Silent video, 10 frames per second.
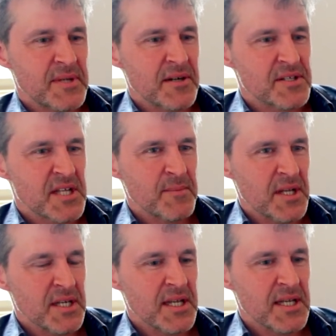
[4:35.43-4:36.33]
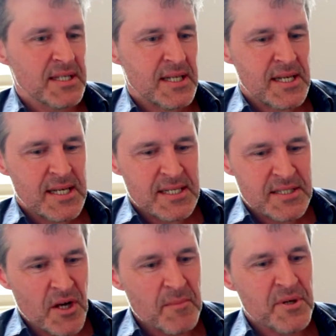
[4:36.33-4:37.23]
characters coming in and out,
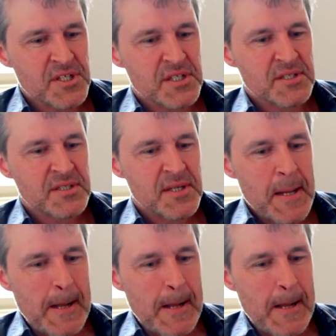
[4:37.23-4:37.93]
time pressure,